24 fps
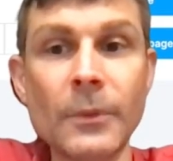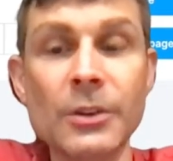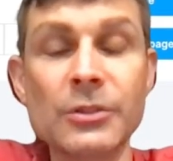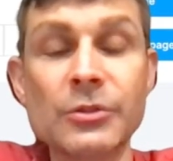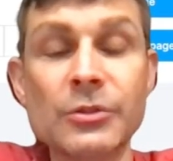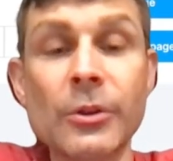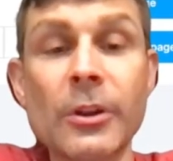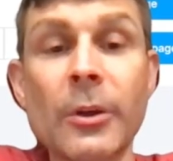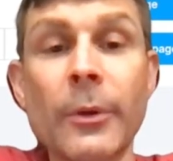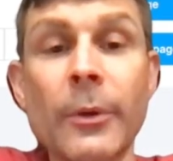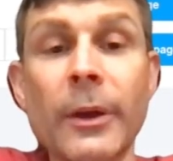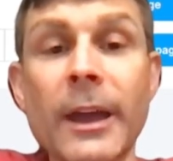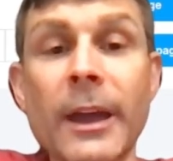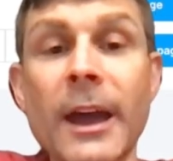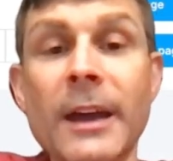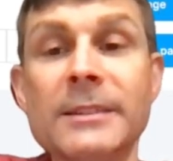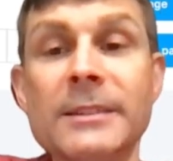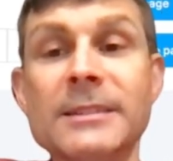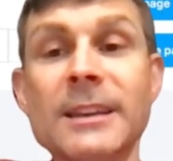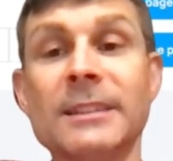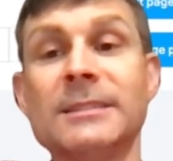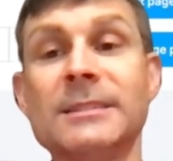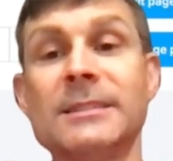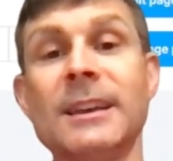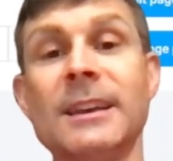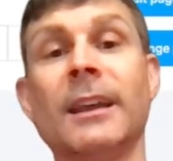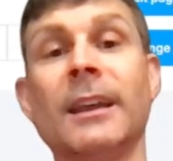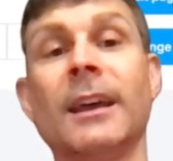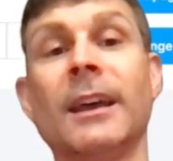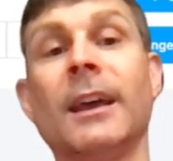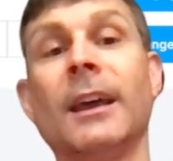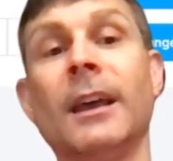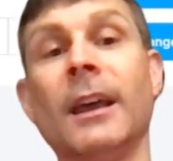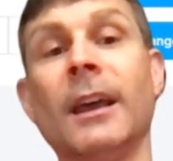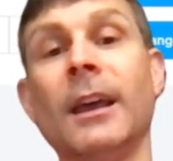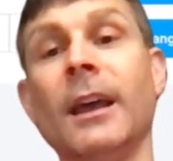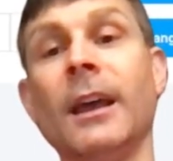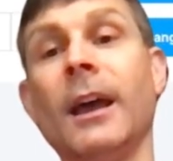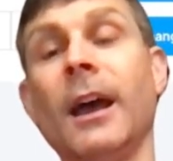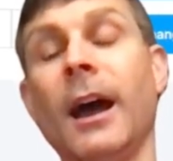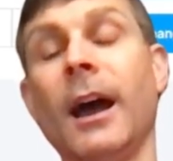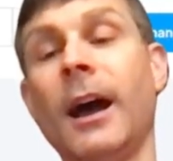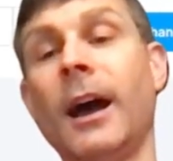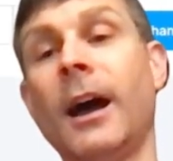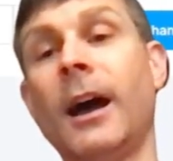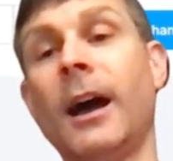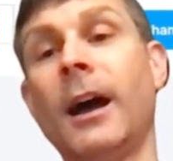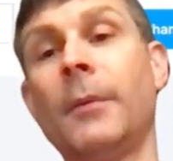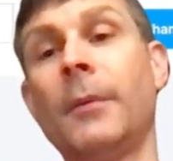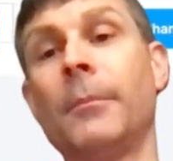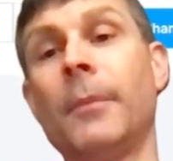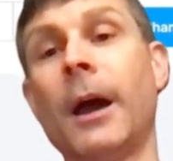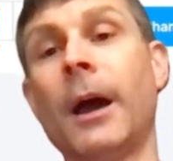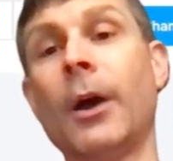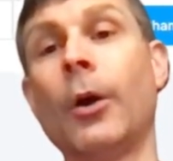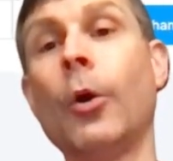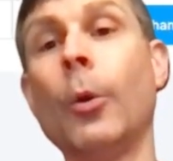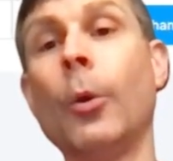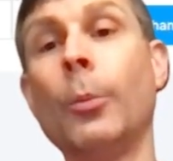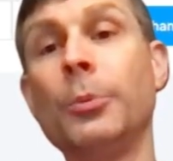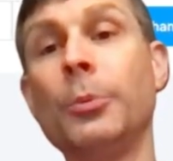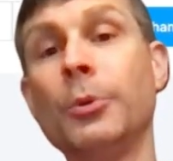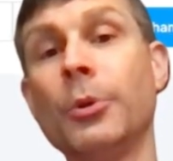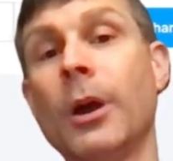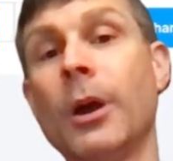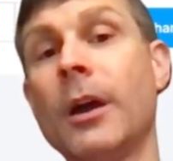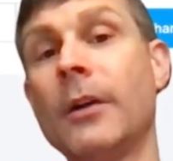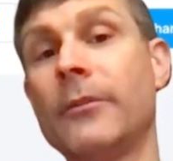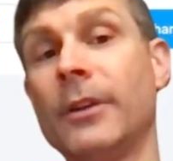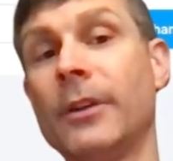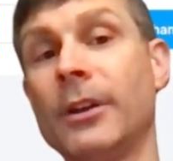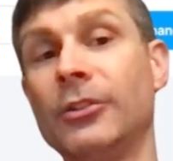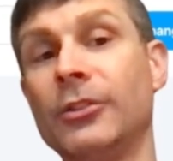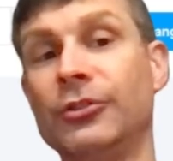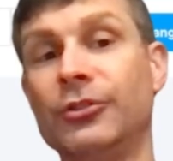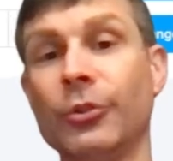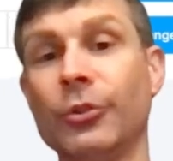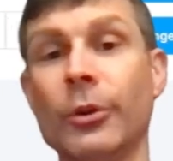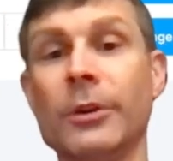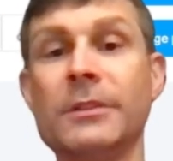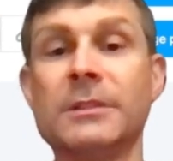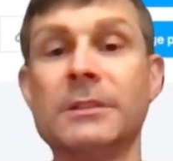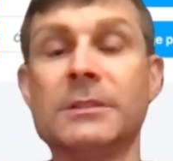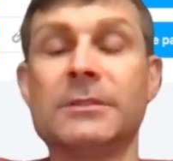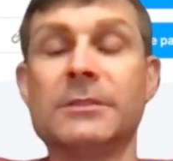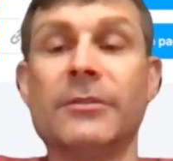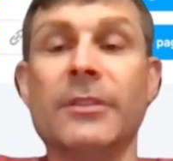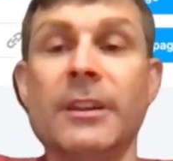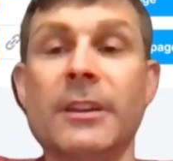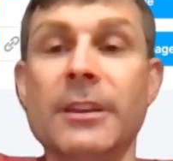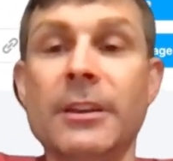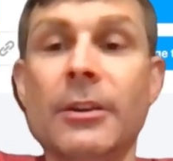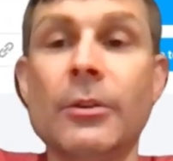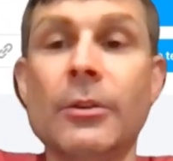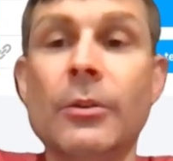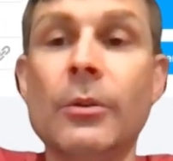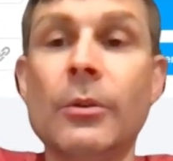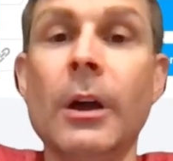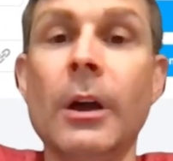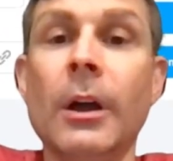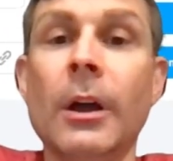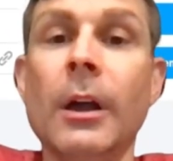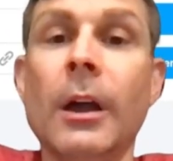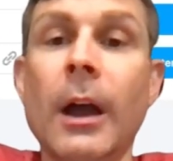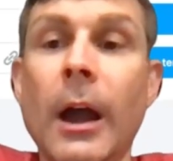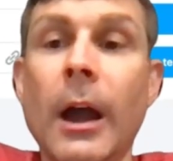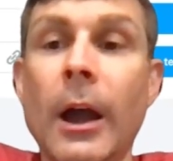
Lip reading: So anyway, guys, that's it. I hope you have enjoyed this video.